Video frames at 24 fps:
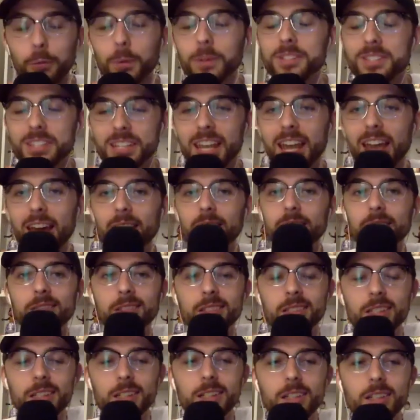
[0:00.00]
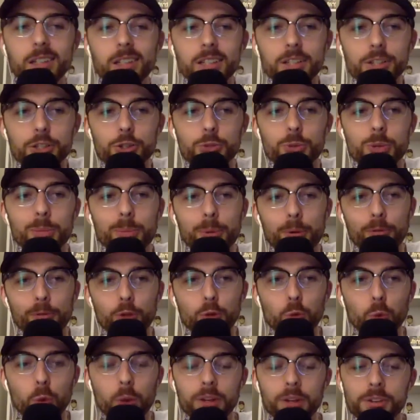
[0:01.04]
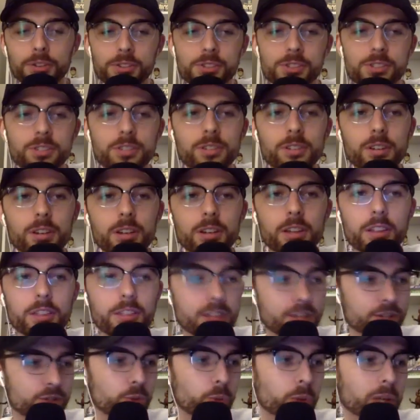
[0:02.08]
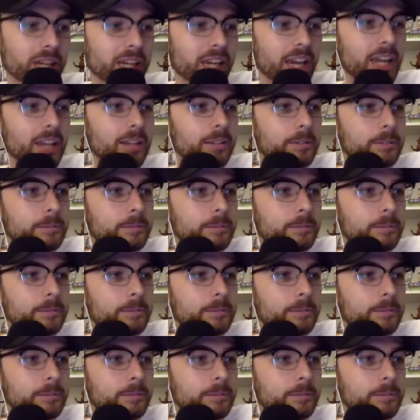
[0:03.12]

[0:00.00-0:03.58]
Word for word: once again in the sweep over the Royals this weekend.